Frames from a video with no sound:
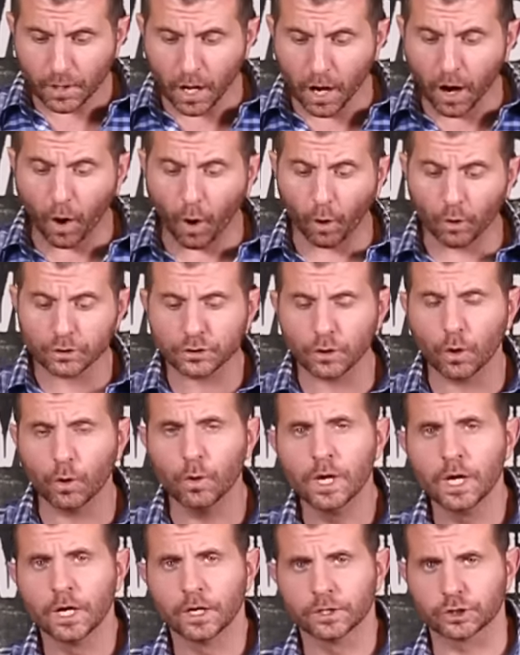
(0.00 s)

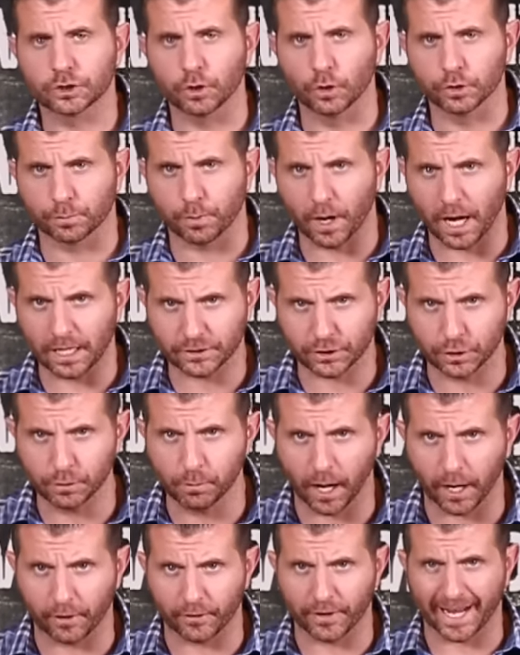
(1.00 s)
Also, show is brought to you
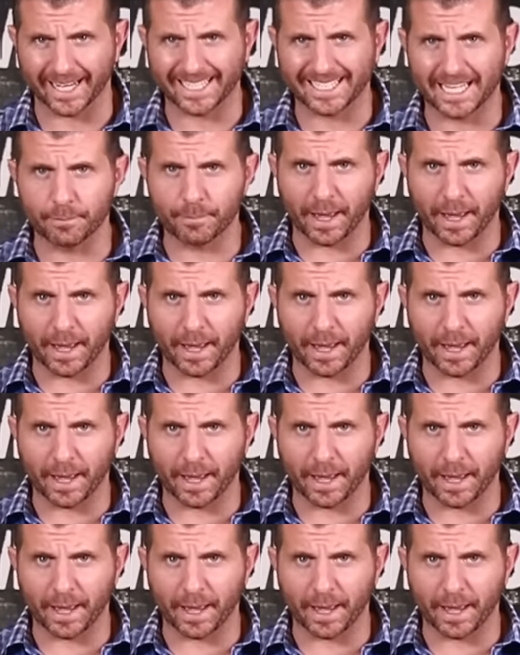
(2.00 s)
by our 90 Day